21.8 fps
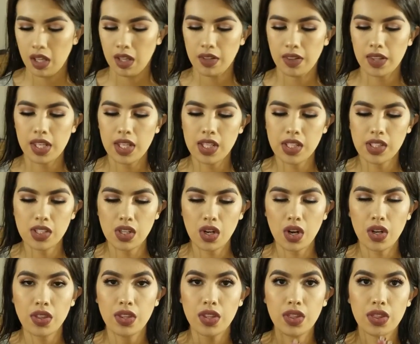These
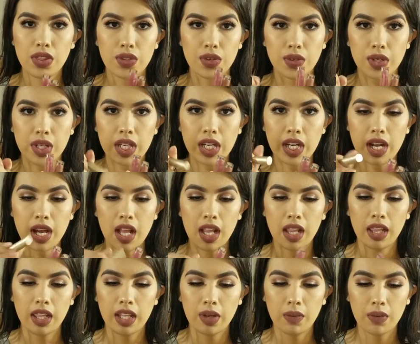are the 3
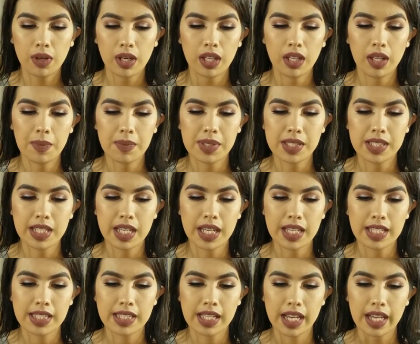liquid
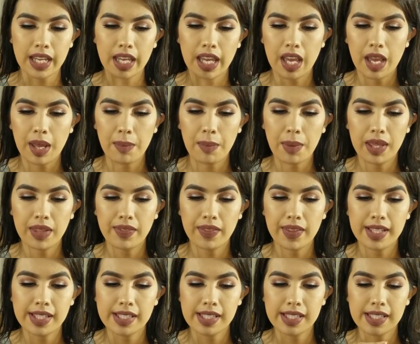lipsticks that came in
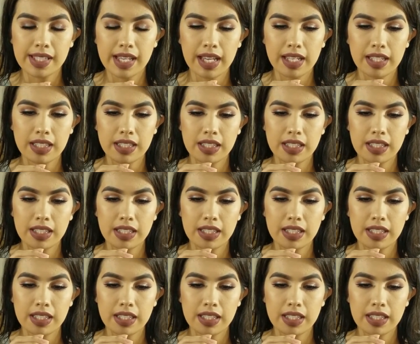this set.